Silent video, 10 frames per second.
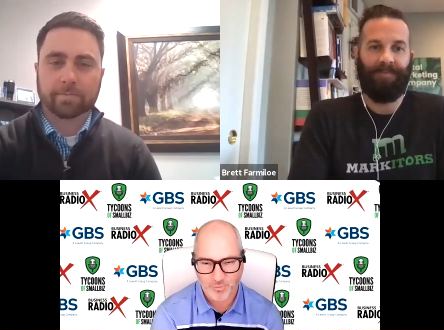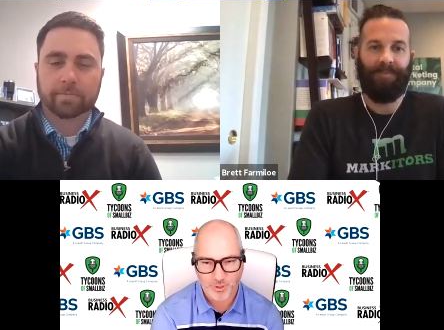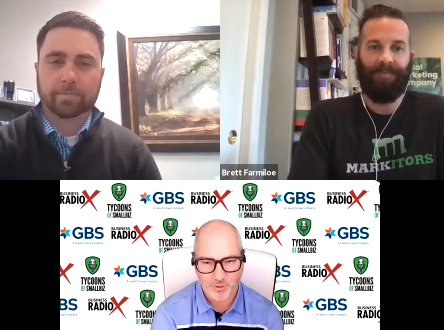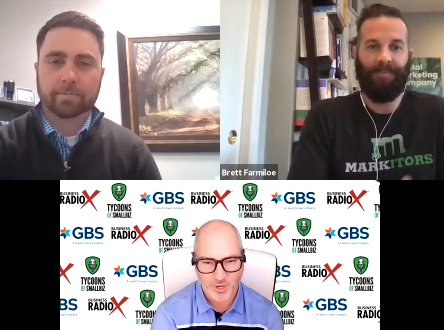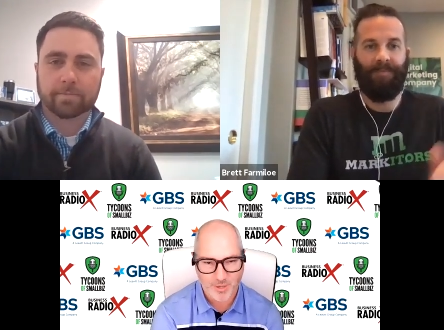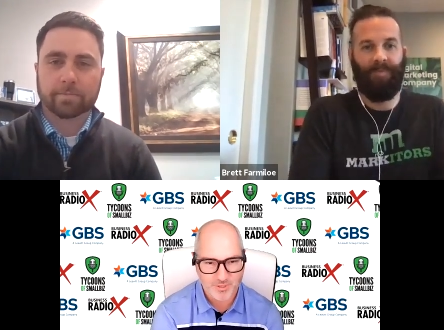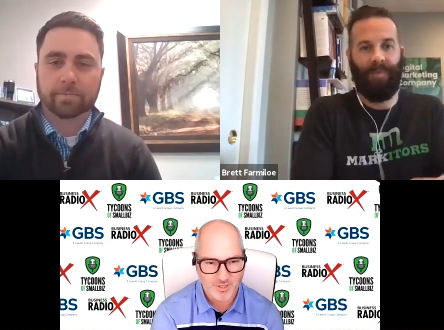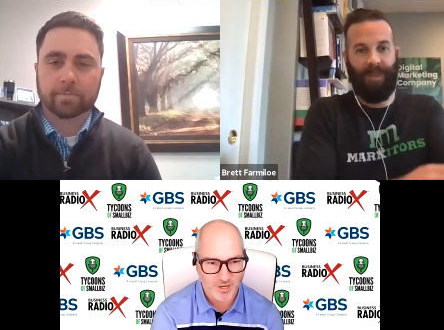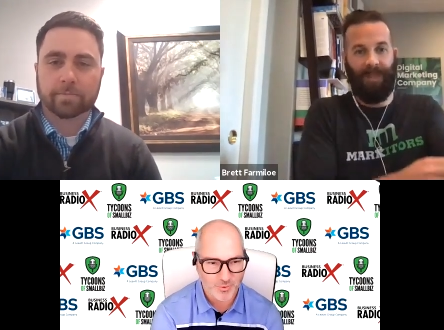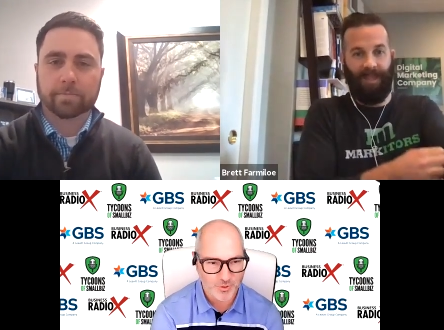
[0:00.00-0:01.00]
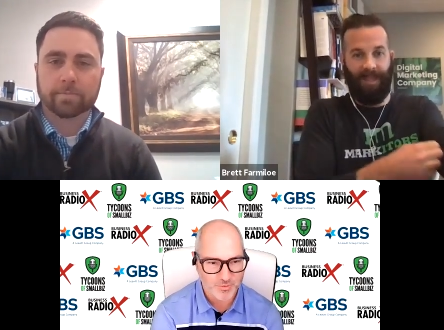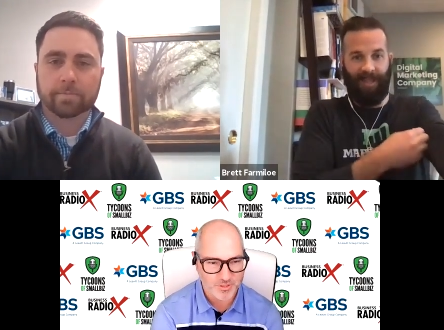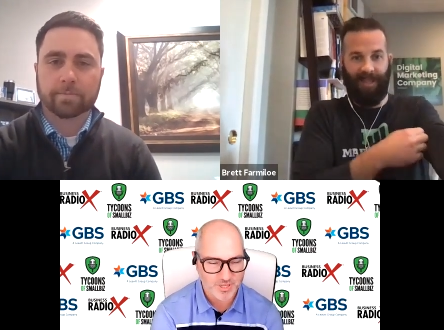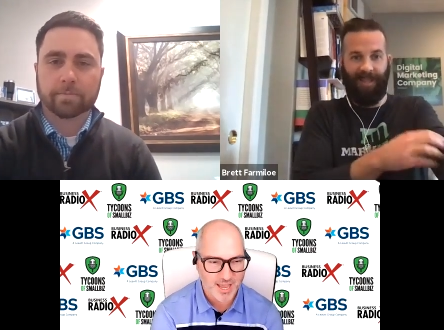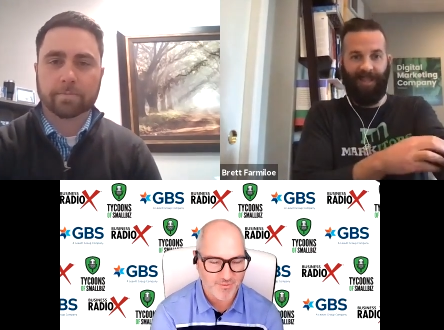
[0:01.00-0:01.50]
Speaker 1: the program started. We were
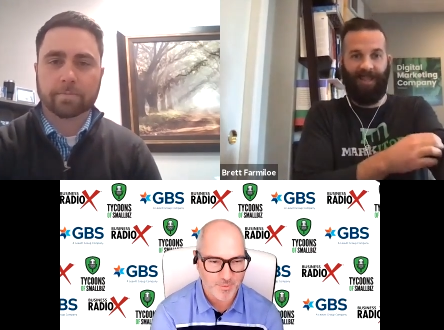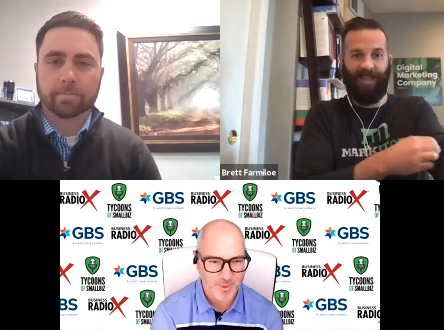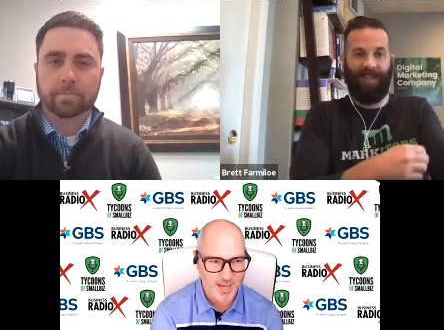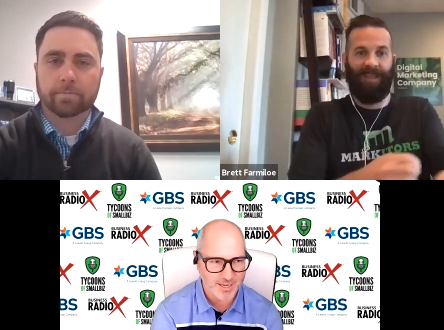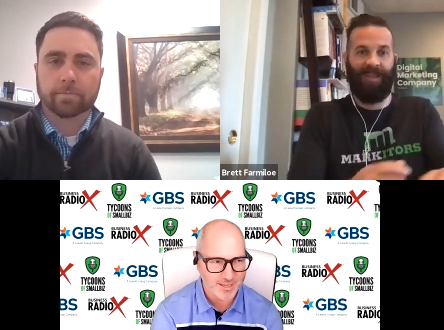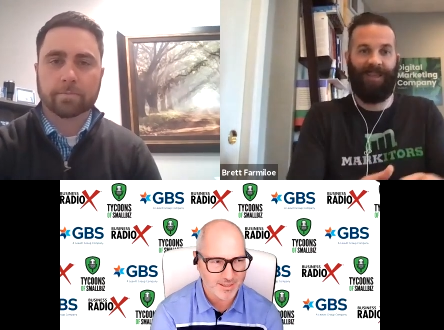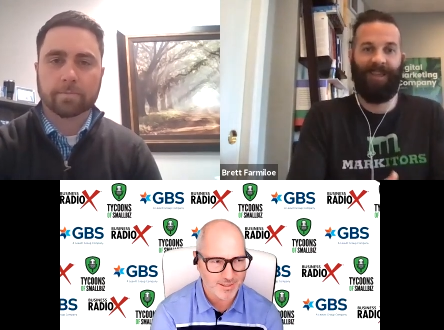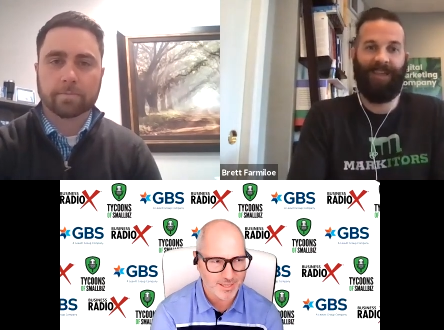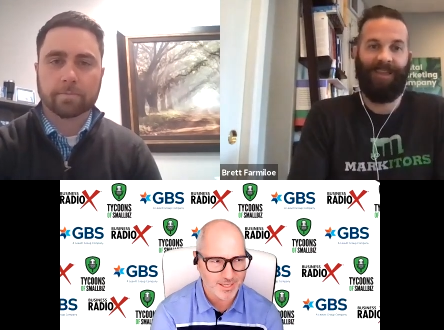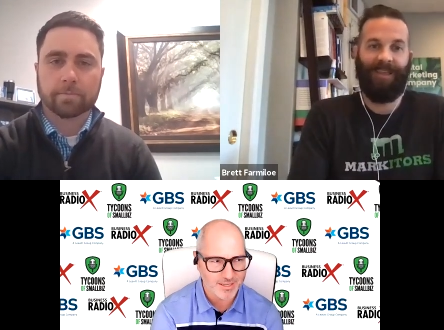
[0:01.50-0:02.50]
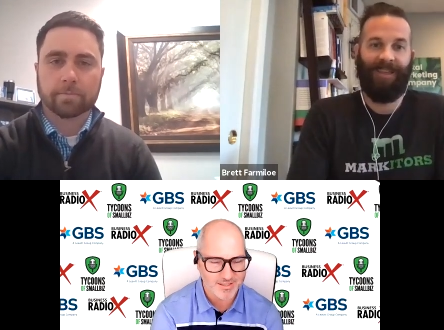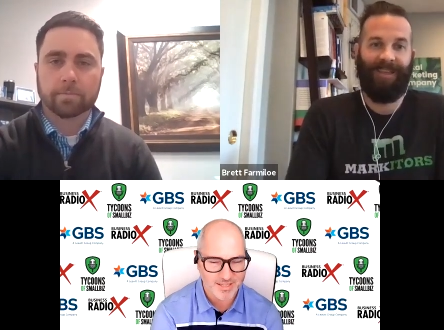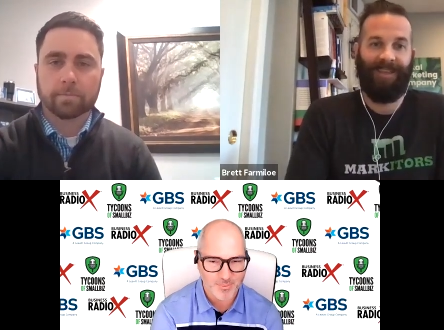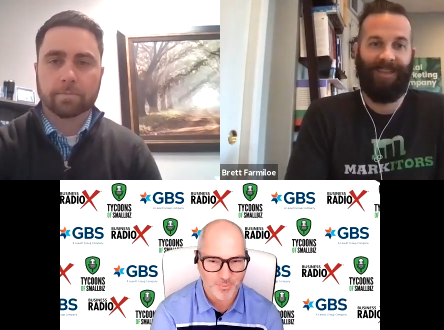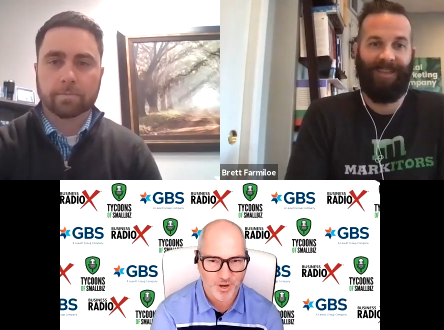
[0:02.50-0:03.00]
supposed to have you back in uh,
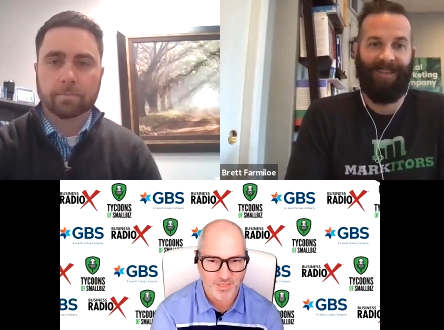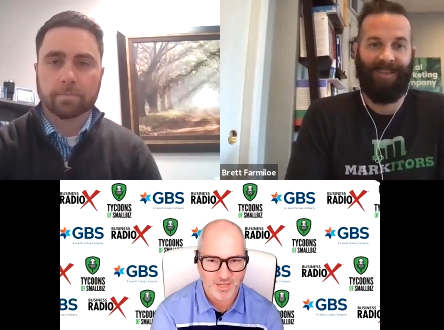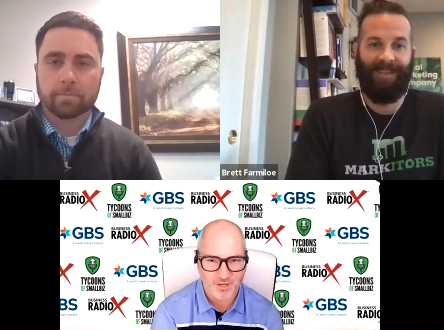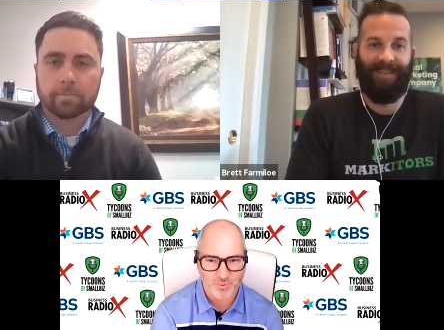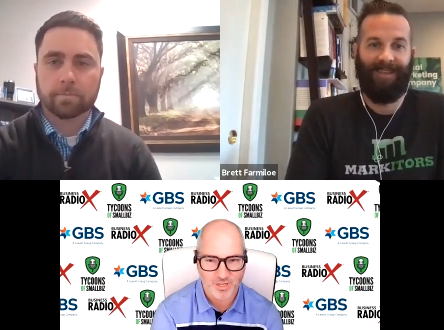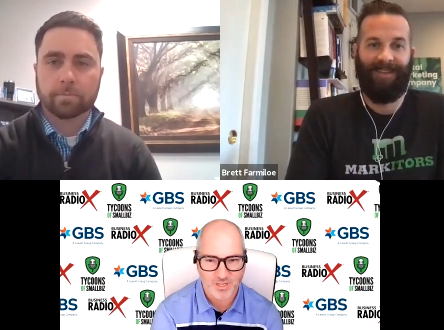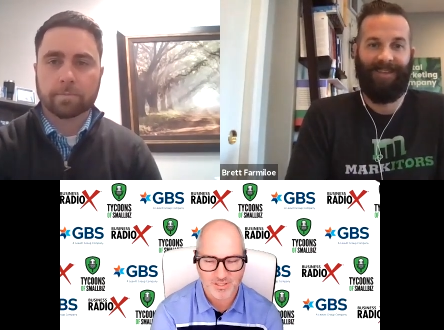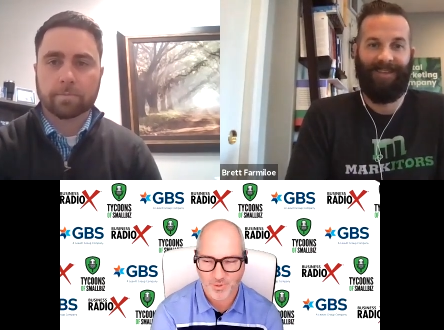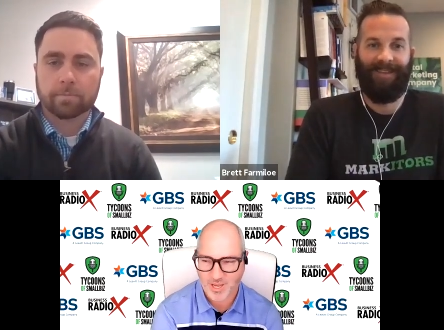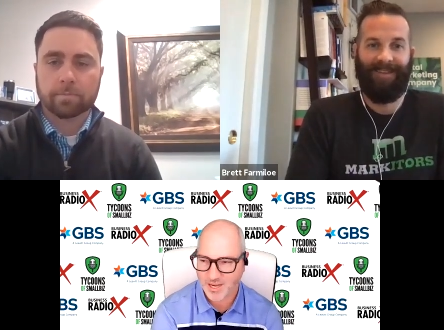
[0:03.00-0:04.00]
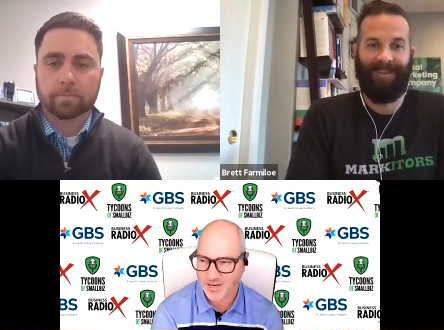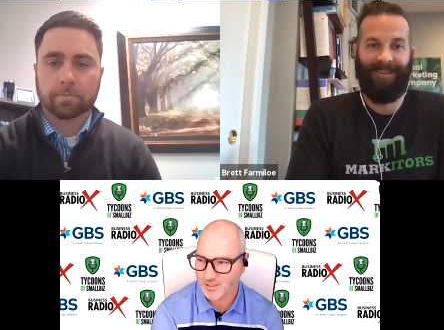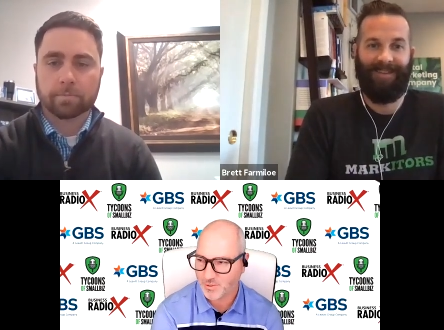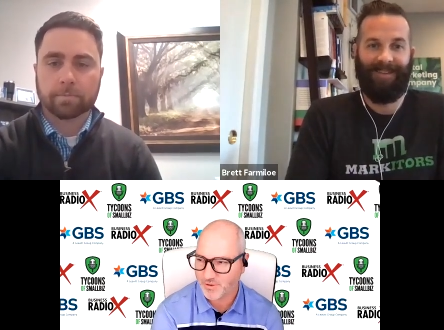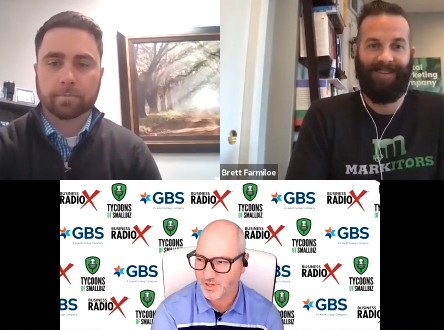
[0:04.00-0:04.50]
December, I think it was, and we had a
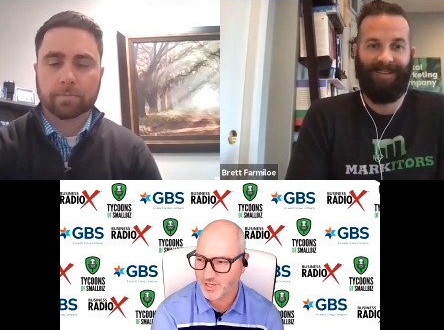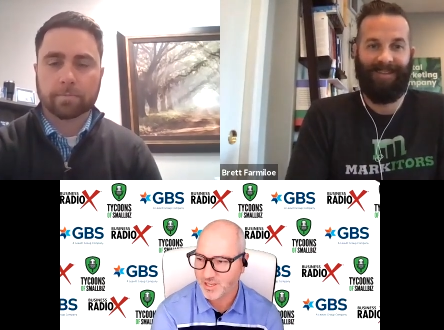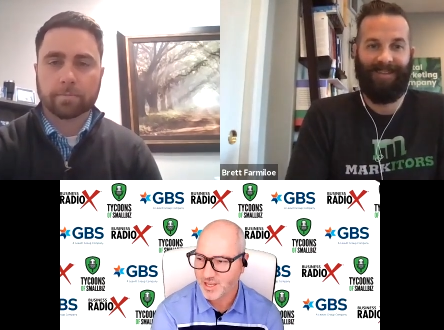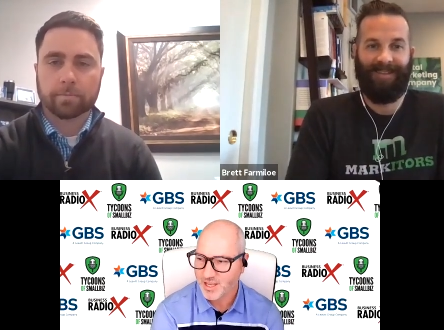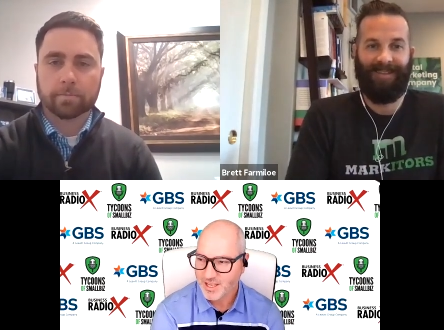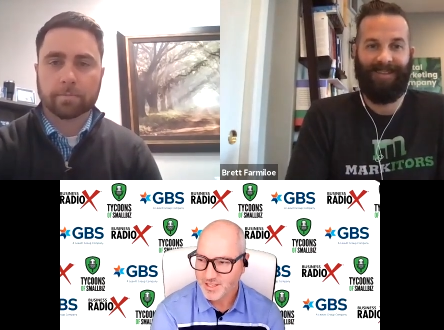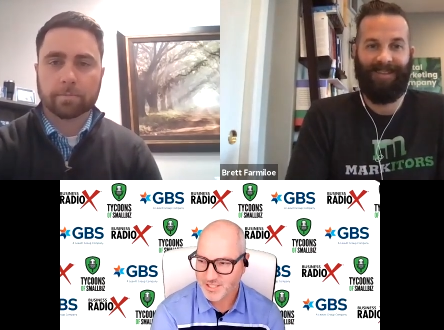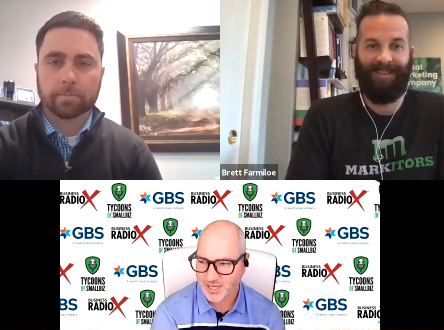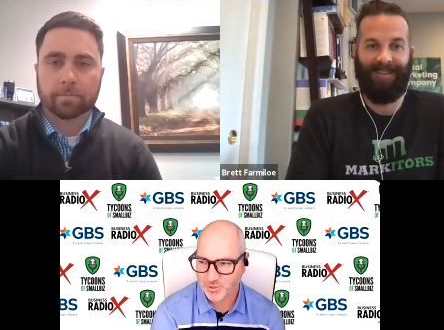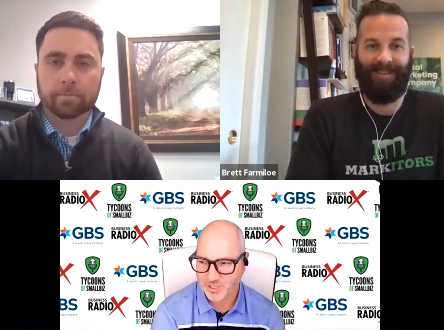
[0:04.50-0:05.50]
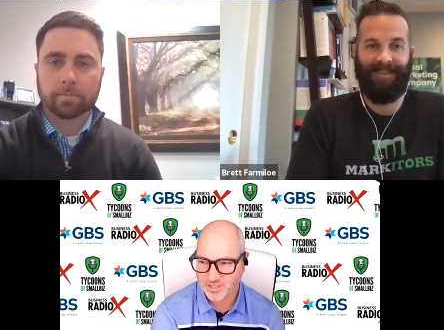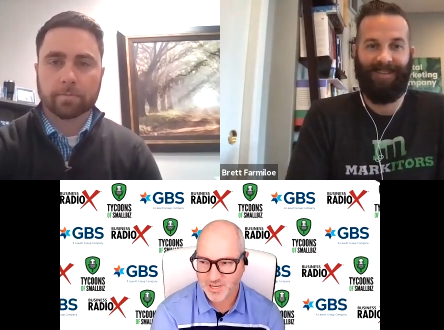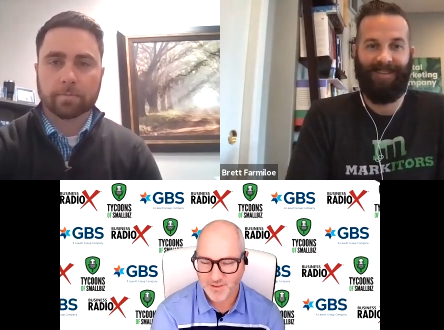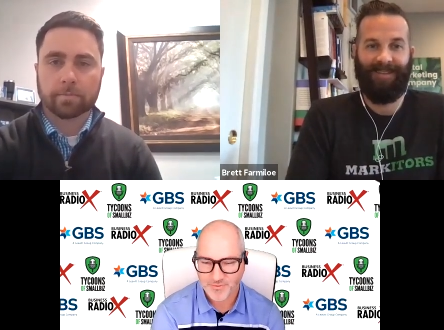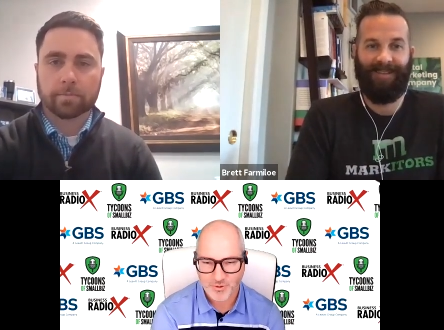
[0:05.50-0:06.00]
little bit of a scheduling
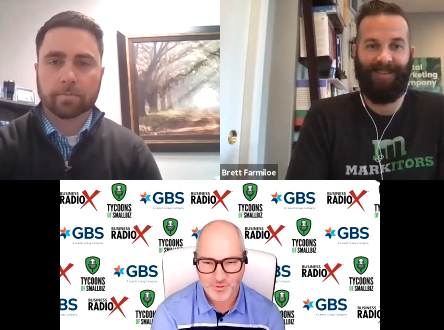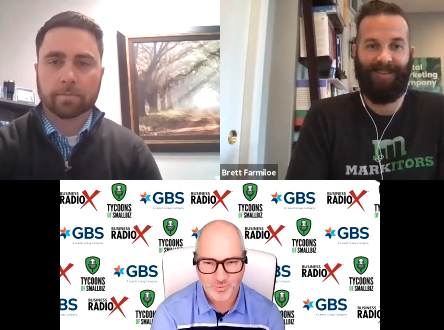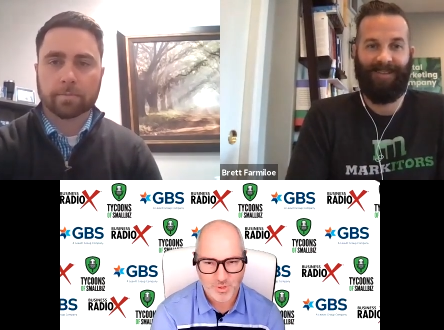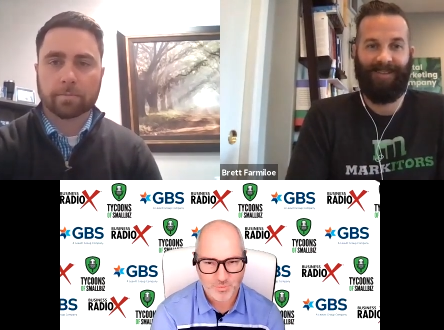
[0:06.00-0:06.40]
snafu. So we